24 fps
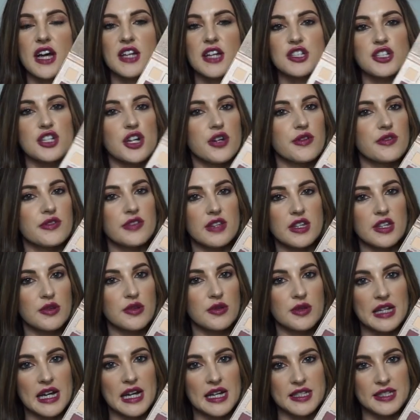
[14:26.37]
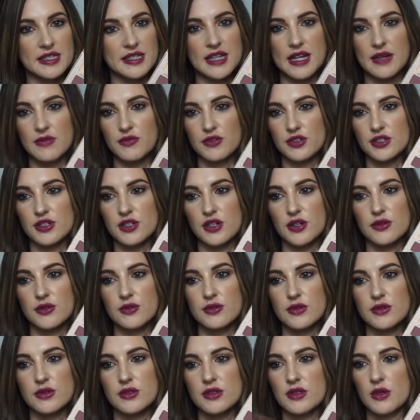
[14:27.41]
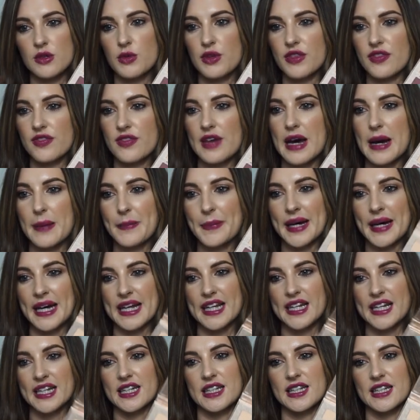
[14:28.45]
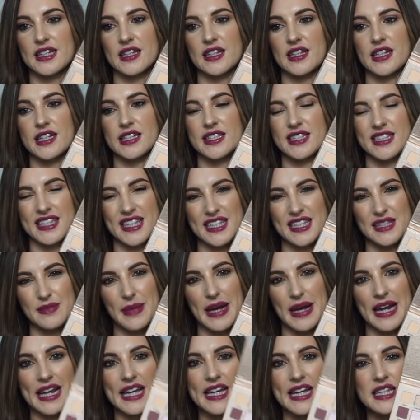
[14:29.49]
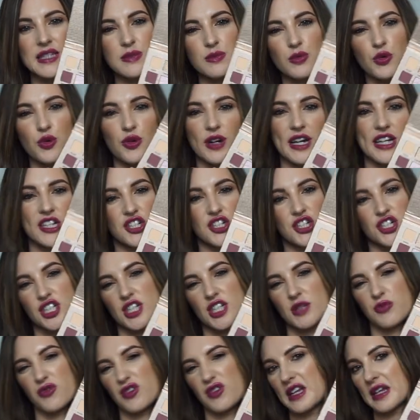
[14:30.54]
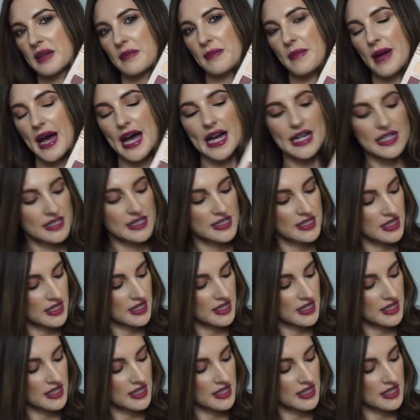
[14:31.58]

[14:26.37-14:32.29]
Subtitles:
I don't think you get the same results with that palette as this palette. It's more like just shimmery and matte.